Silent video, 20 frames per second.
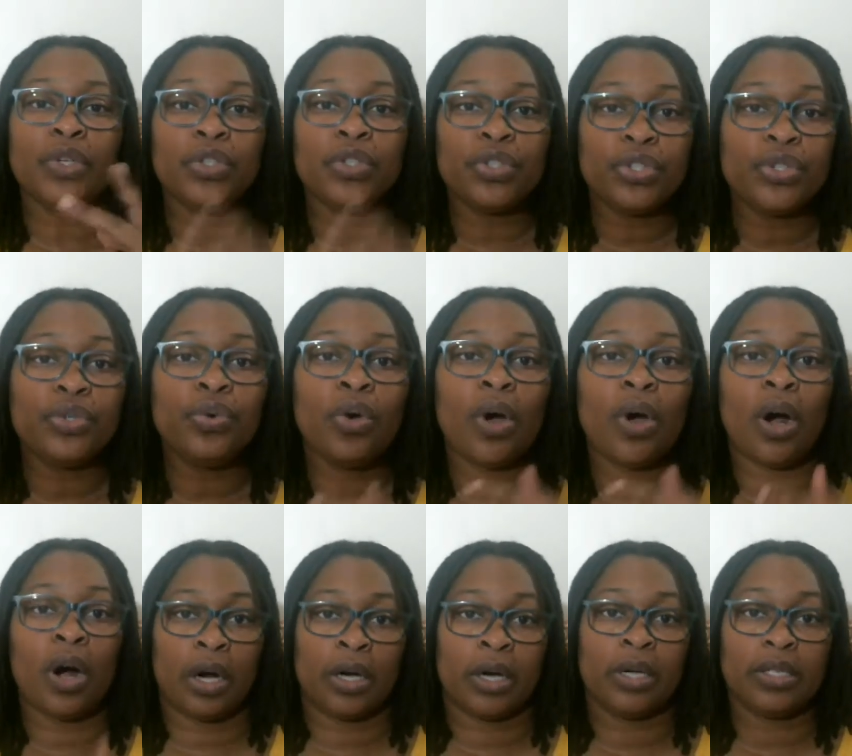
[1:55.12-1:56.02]
two
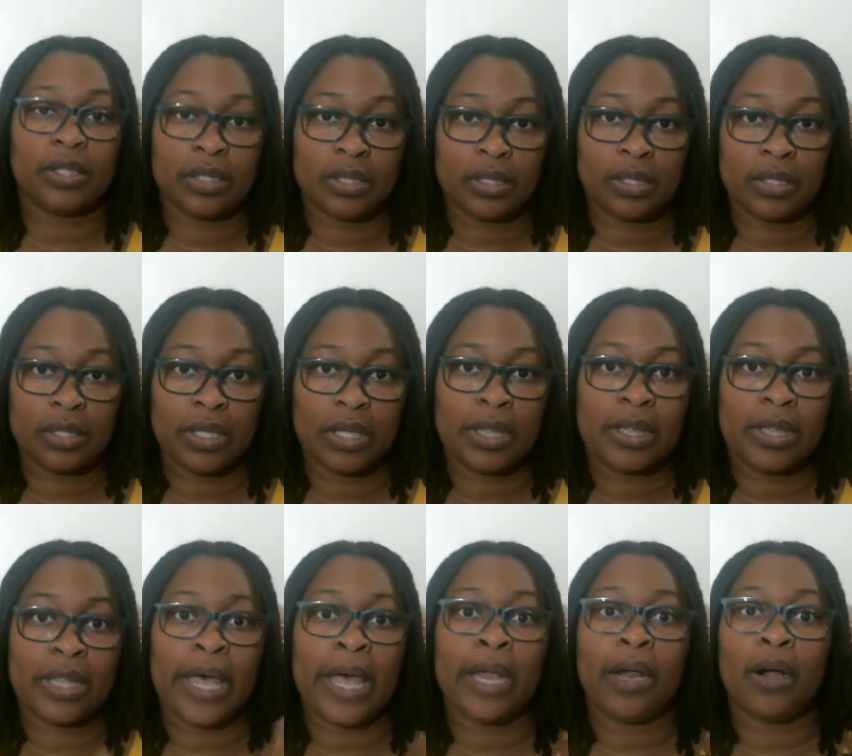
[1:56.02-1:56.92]
arcs
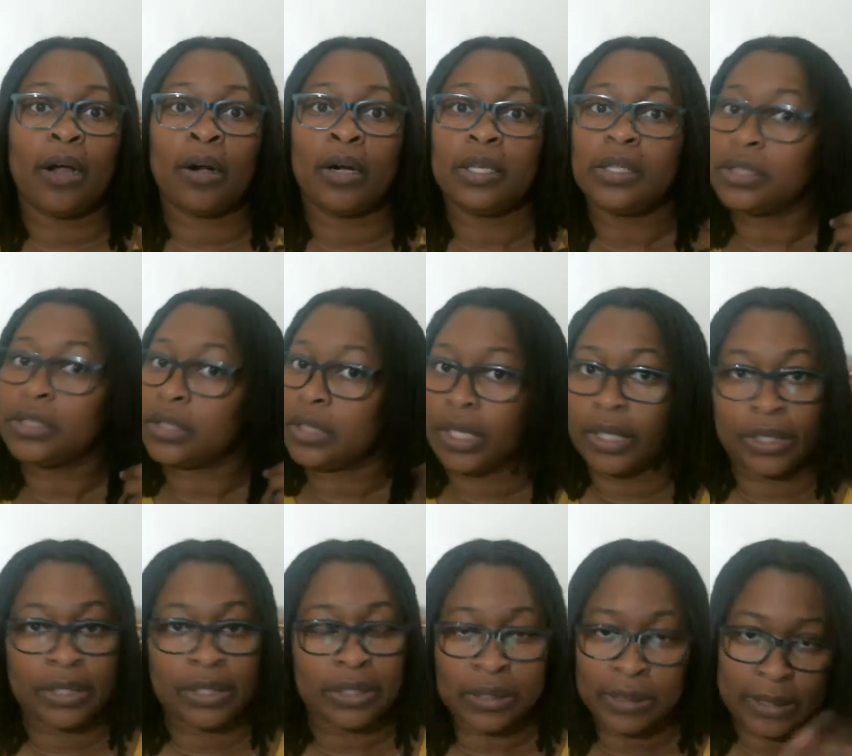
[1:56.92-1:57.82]
that aren't
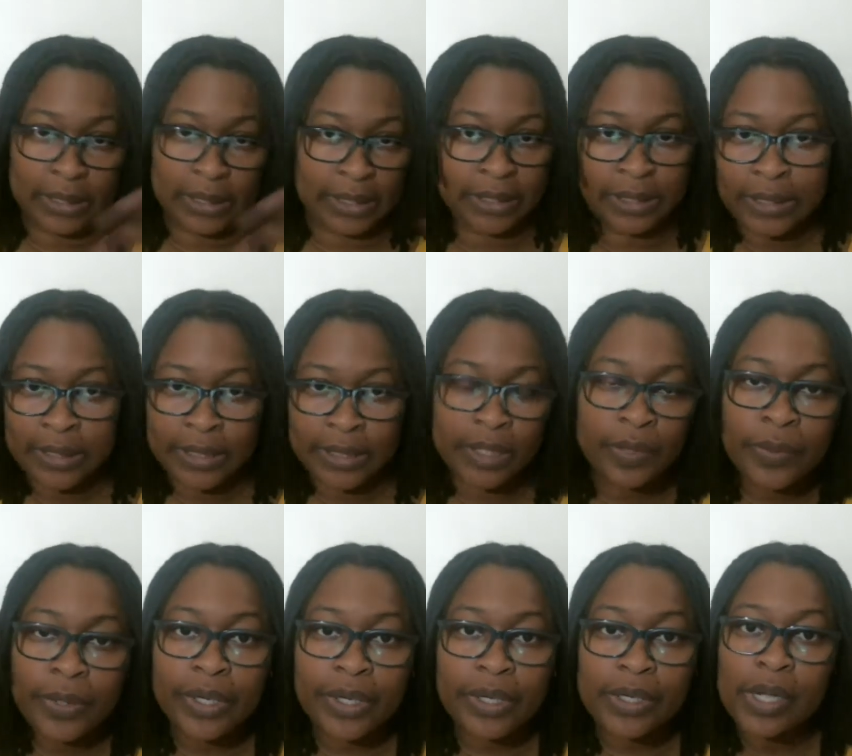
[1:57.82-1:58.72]
currently listed
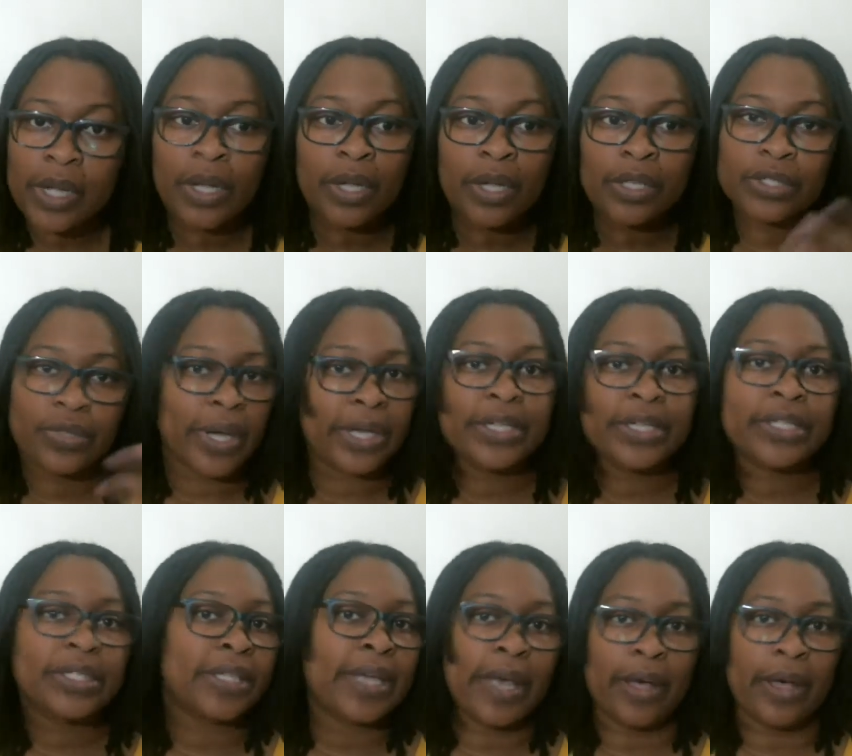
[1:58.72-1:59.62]
anywhere, so I
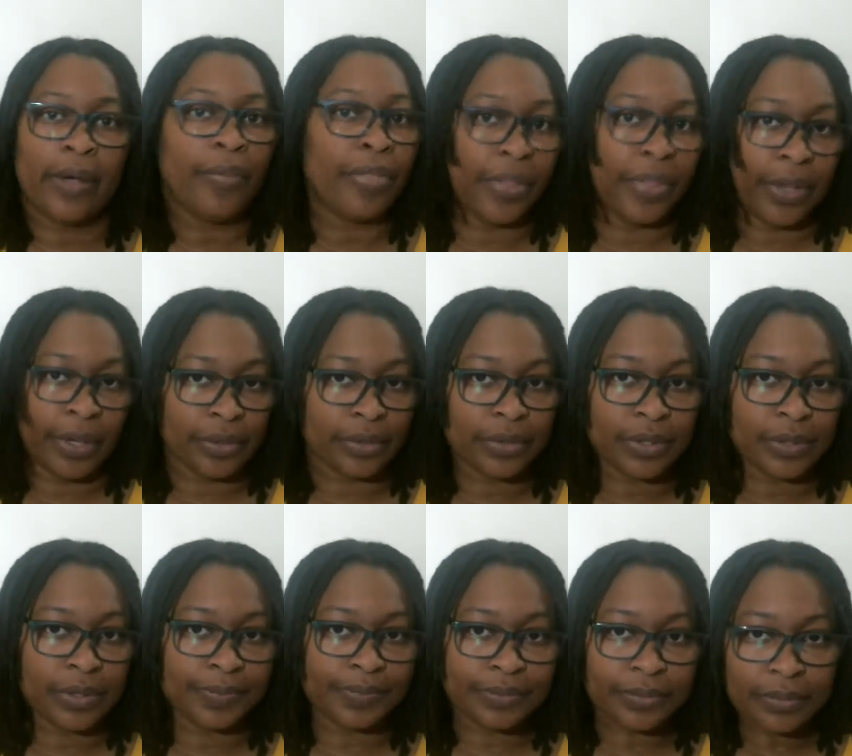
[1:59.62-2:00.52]
couldn't count those.
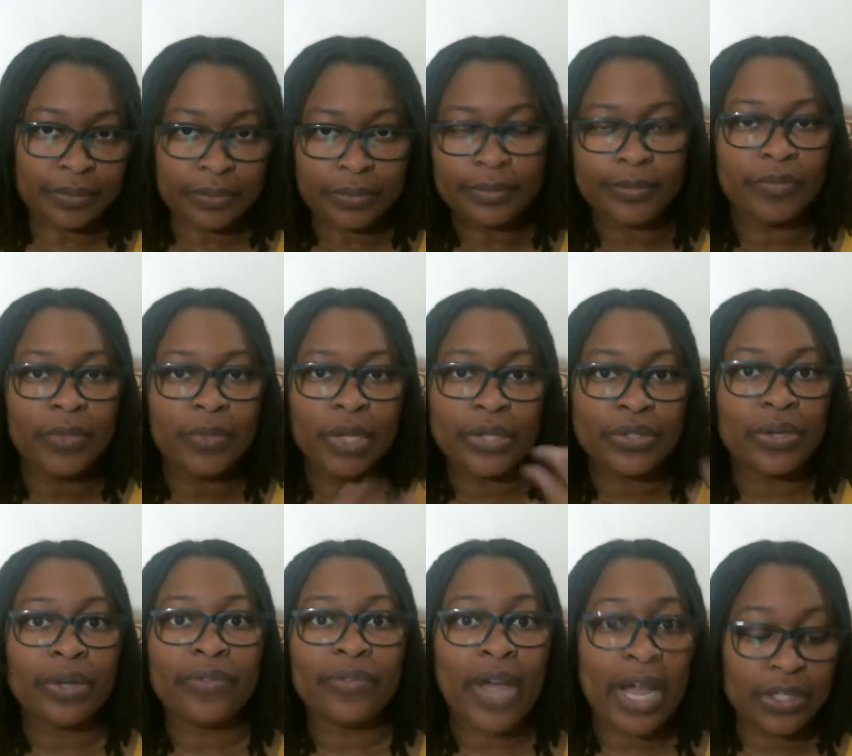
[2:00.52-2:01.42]

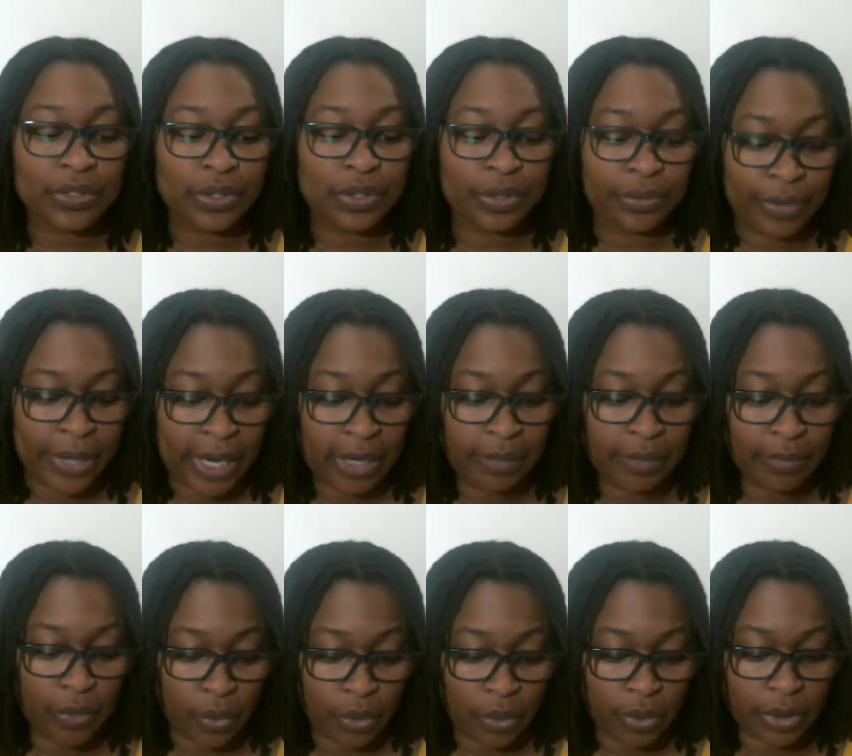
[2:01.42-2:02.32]
So I've actually read
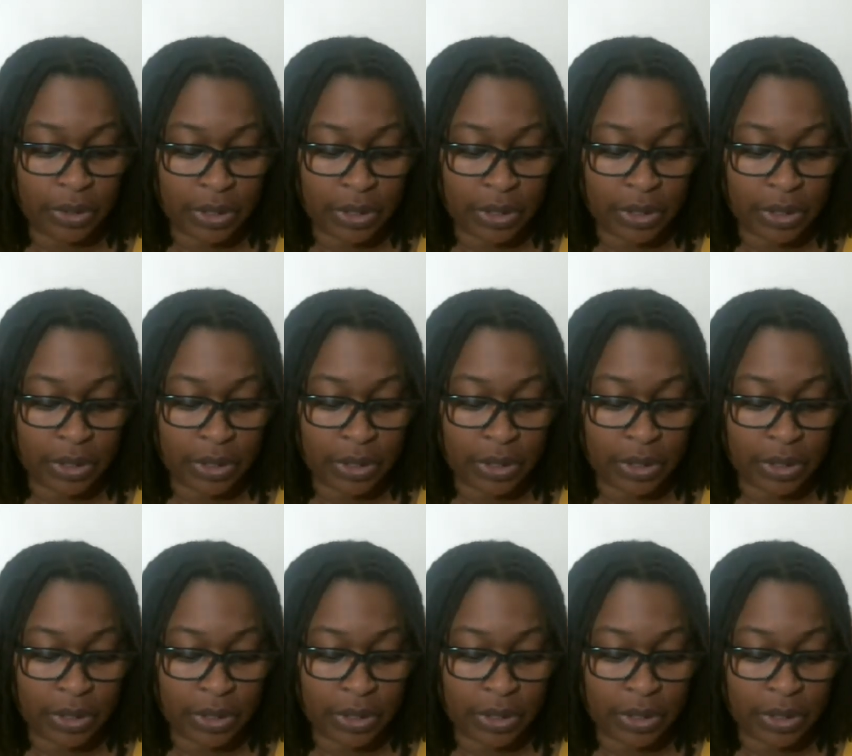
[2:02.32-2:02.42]
more